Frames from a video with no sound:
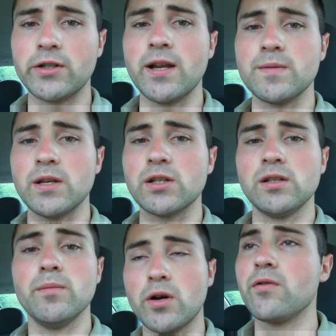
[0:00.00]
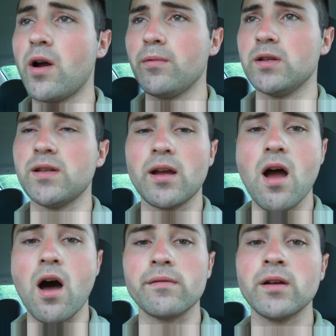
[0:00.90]
your transmission, you burn rubber and you take
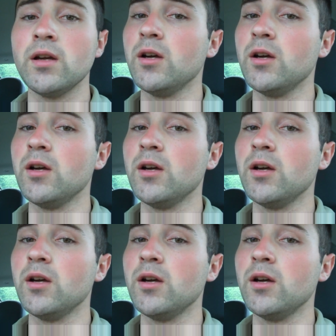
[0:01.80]
off.